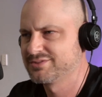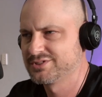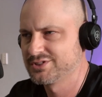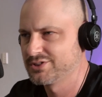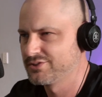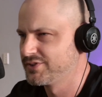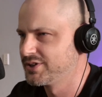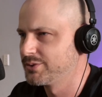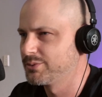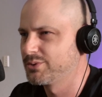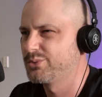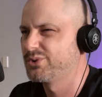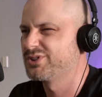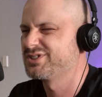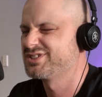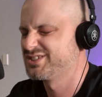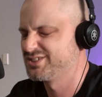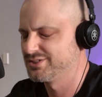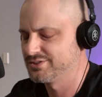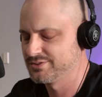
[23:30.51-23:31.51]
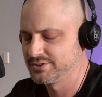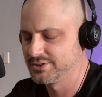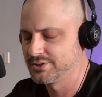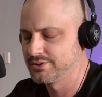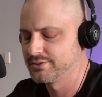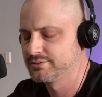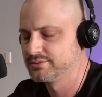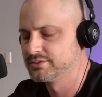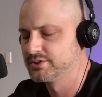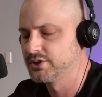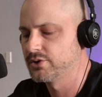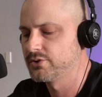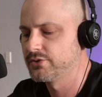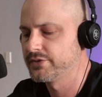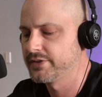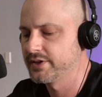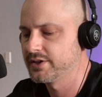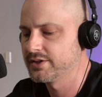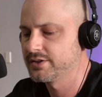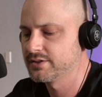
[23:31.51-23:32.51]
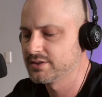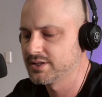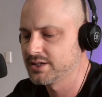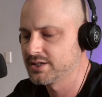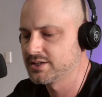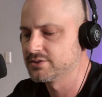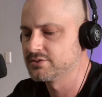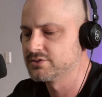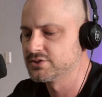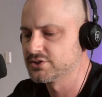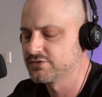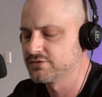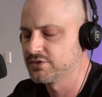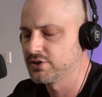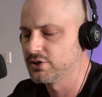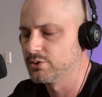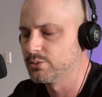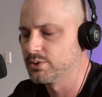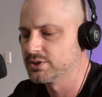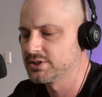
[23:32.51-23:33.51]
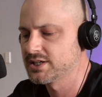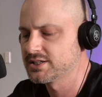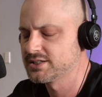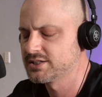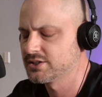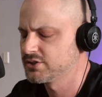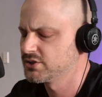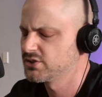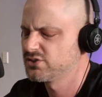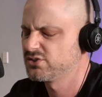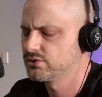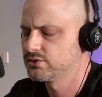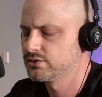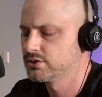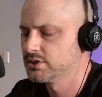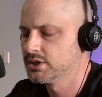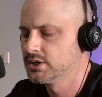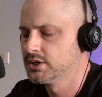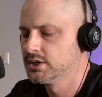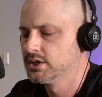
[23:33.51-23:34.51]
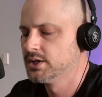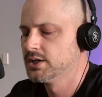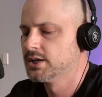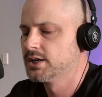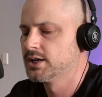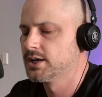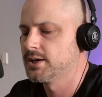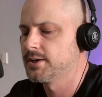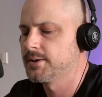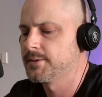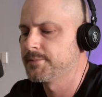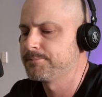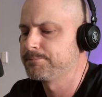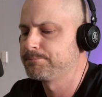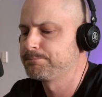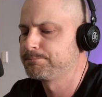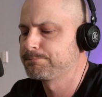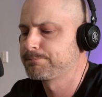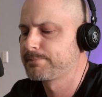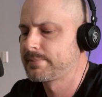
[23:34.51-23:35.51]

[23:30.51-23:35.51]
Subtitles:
So if anyone wants to, go there, they can just follow what they tell you to do.